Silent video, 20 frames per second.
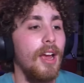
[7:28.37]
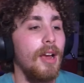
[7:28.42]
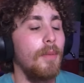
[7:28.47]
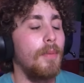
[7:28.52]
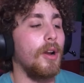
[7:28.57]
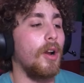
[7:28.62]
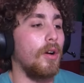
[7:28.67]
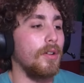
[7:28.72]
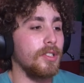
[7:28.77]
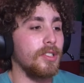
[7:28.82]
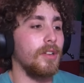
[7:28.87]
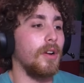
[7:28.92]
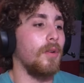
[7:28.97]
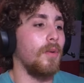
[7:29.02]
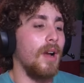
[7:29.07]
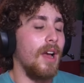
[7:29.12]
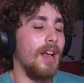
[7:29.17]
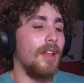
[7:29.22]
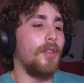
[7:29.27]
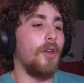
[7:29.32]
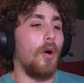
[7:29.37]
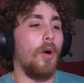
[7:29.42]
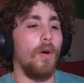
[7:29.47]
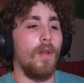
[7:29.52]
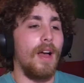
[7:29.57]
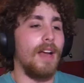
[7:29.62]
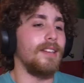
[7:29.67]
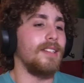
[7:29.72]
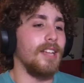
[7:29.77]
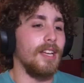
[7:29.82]
But also the
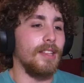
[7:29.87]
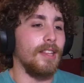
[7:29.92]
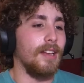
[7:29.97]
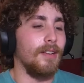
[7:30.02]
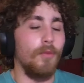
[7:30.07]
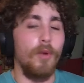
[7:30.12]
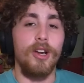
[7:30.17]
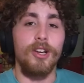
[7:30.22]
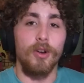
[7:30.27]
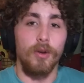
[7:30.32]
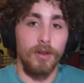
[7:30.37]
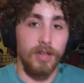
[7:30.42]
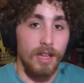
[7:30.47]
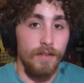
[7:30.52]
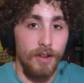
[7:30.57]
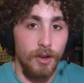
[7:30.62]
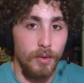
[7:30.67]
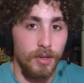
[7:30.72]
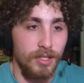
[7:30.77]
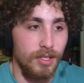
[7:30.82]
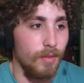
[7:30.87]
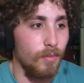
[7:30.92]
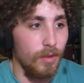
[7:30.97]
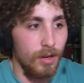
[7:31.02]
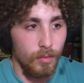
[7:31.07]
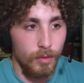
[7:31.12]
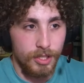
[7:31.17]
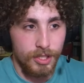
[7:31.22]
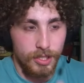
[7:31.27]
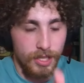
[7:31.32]
whole idea that when you're living with
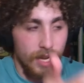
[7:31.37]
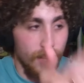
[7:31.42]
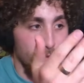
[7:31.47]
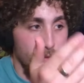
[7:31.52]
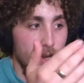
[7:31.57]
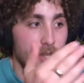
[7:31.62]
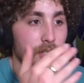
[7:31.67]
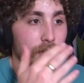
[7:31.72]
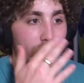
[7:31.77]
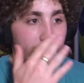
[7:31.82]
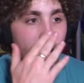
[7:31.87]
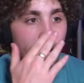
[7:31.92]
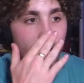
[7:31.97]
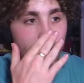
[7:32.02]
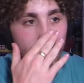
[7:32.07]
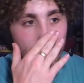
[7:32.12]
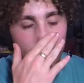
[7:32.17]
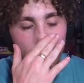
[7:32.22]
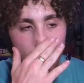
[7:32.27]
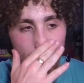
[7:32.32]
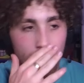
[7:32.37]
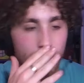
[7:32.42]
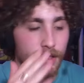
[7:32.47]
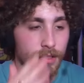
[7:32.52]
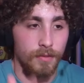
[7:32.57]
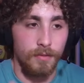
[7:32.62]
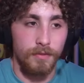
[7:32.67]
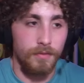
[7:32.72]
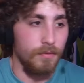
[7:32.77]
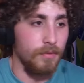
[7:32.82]
someone, which they eventually got to
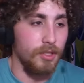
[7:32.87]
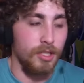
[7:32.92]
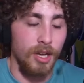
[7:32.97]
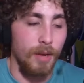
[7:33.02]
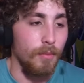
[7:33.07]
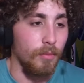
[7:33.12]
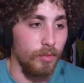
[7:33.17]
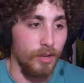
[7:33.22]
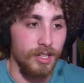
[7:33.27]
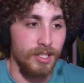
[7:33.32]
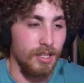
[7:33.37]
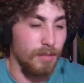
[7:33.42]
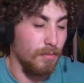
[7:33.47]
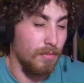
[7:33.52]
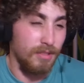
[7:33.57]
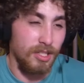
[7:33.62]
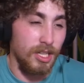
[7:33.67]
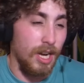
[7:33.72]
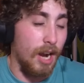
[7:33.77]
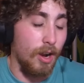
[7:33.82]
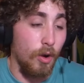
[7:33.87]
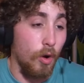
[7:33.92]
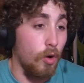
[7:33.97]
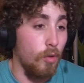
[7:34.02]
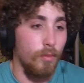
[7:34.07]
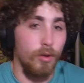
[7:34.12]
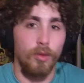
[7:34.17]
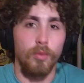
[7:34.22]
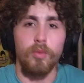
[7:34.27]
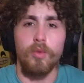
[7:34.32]
because of some reason,
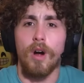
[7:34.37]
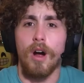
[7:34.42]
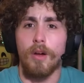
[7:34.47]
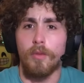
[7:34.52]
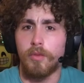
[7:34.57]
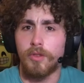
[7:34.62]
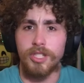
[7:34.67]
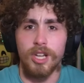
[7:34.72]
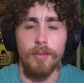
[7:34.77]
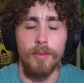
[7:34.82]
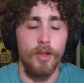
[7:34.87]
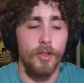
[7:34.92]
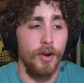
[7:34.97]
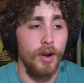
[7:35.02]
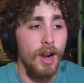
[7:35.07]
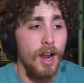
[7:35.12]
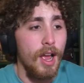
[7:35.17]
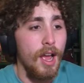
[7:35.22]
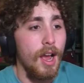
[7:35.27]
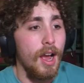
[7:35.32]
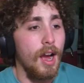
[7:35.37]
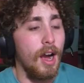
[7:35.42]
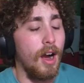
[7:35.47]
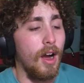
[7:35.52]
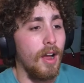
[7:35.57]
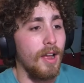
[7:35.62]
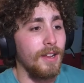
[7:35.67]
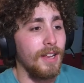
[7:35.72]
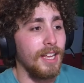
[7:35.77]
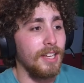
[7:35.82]
Stockholm or some other,
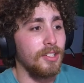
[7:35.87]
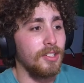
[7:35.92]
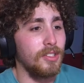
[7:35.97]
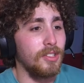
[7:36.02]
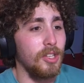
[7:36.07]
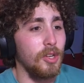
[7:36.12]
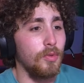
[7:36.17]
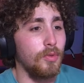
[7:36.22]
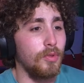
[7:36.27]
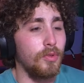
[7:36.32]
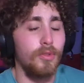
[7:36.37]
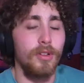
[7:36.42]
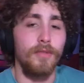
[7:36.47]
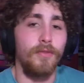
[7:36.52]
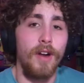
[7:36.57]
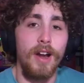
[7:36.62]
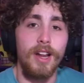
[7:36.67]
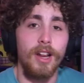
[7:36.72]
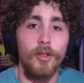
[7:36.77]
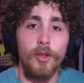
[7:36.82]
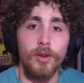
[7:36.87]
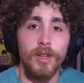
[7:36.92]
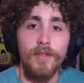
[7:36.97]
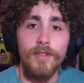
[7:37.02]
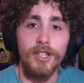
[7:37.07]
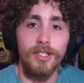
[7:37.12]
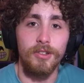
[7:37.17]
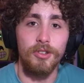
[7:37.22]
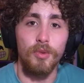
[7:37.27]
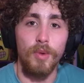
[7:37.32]
is you finding another
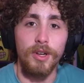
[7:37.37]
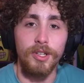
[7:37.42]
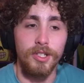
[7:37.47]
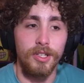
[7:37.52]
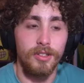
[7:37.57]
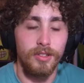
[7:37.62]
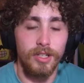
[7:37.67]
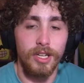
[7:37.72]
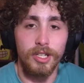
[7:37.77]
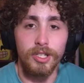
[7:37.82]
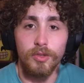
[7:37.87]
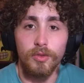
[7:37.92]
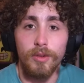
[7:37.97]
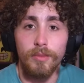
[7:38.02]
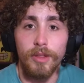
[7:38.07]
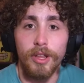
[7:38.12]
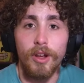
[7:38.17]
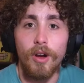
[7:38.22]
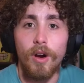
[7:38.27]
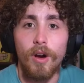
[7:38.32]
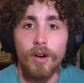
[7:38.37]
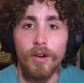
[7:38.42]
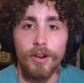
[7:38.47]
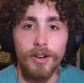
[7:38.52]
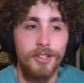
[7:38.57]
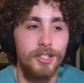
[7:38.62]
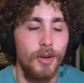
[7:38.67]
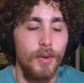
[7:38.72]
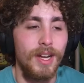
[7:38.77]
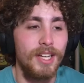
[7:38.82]
living situation is extremely
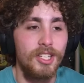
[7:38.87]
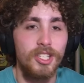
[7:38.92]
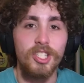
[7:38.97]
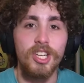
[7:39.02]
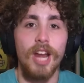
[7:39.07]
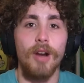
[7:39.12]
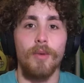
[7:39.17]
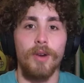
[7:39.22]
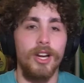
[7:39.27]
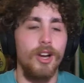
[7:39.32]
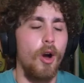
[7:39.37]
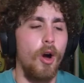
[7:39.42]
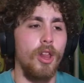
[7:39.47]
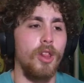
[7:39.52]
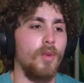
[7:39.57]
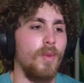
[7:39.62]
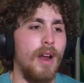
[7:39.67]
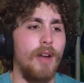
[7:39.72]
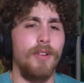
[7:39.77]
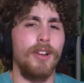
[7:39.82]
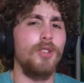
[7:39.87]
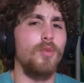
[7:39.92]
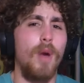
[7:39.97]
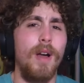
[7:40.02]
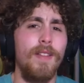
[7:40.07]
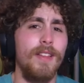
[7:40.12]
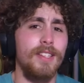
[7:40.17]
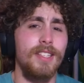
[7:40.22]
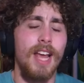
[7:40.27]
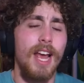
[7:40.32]
hard. So it's scary all around, as
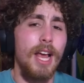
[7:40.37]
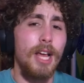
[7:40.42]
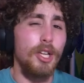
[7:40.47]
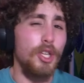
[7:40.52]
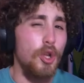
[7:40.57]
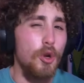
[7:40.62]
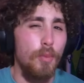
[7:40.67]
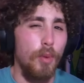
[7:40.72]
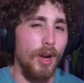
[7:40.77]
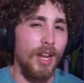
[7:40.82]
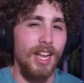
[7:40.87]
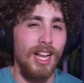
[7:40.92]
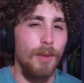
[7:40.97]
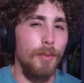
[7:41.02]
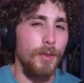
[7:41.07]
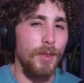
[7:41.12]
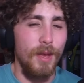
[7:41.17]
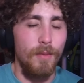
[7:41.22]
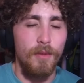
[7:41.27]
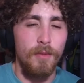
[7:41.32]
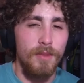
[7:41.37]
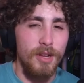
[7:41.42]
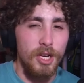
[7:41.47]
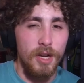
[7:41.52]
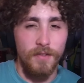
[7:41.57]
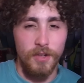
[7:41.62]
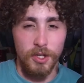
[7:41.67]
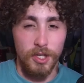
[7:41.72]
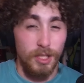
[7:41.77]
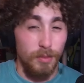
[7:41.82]
well as you breaking up with them would mean
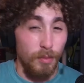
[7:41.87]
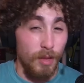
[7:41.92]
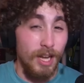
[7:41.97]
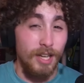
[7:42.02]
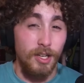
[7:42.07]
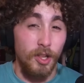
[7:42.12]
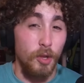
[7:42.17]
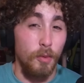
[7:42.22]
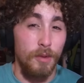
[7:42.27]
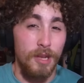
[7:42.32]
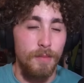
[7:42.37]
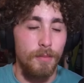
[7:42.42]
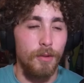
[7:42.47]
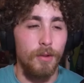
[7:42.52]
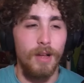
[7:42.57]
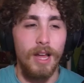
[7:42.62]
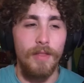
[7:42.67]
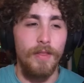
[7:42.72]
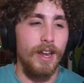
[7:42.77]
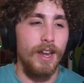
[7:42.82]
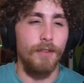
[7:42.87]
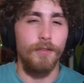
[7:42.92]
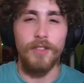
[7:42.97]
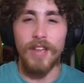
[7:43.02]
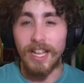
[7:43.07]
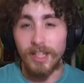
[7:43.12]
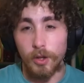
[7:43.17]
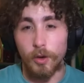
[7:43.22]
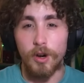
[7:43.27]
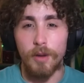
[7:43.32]
you have to explain it to other people. And then if
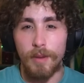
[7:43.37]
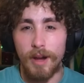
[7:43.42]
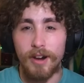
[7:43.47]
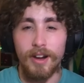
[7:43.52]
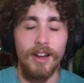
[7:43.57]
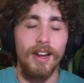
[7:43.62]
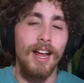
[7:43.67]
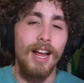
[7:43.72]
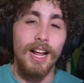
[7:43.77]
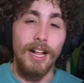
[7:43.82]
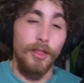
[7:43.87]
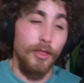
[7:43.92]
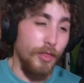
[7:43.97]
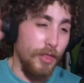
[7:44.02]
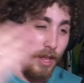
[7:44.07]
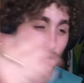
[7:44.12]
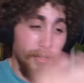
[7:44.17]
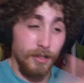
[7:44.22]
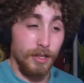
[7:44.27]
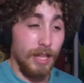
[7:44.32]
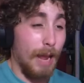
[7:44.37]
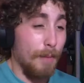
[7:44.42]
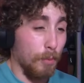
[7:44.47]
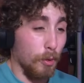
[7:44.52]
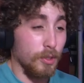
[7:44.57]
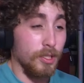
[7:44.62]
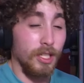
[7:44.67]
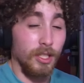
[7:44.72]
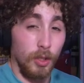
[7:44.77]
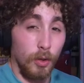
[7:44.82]
they learn about it, then that
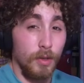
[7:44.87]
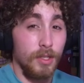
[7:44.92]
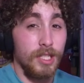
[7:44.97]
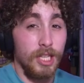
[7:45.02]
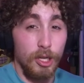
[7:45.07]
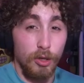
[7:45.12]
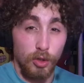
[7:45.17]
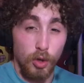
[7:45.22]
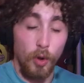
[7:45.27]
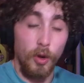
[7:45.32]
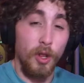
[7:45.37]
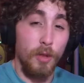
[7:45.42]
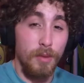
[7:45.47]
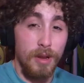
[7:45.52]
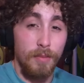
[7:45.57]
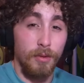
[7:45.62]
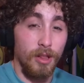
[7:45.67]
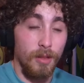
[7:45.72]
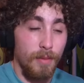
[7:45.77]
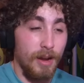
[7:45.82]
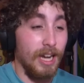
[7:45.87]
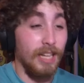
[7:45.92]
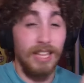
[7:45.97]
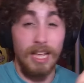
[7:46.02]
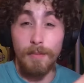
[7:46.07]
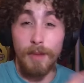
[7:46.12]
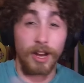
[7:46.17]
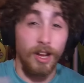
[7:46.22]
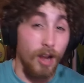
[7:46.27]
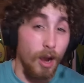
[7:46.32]
person learns that you told other people about it,
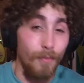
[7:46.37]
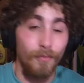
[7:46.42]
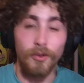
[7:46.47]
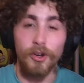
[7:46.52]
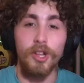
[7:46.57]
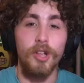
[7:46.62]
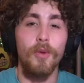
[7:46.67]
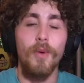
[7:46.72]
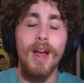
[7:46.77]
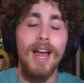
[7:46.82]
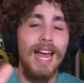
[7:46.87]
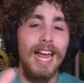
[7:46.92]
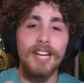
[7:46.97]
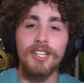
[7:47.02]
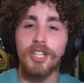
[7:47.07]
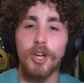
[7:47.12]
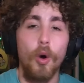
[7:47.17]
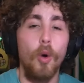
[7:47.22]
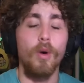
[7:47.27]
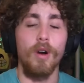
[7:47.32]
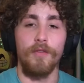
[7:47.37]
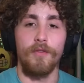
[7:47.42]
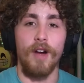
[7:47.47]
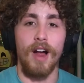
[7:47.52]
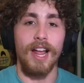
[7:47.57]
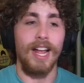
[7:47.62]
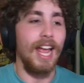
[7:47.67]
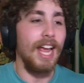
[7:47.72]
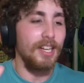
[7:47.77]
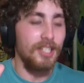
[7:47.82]
they might come for you. It's
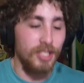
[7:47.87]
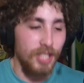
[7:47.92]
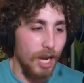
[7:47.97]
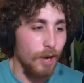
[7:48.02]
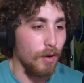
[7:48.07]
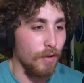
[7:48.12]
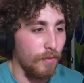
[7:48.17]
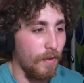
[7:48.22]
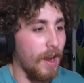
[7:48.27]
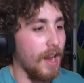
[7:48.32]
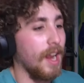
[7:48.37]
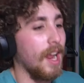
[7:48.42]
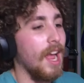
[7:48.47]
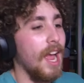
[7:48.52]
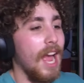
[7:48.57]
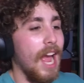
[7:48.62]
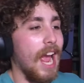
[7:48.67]
horrifying. It's terrifying.